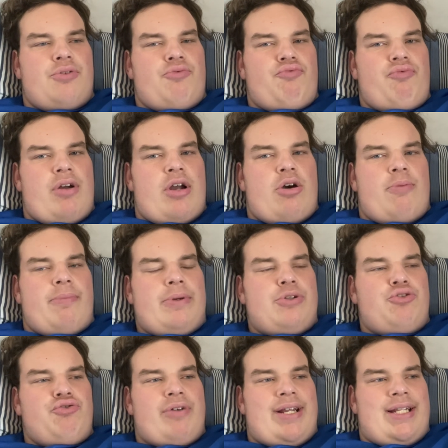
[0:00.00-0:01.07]
Real
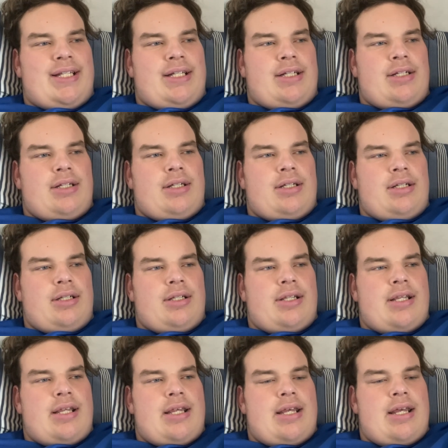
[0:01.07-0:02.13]
Madrid.
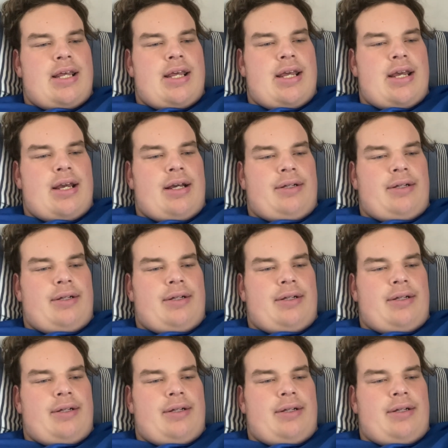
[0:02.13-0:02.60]
Yeah.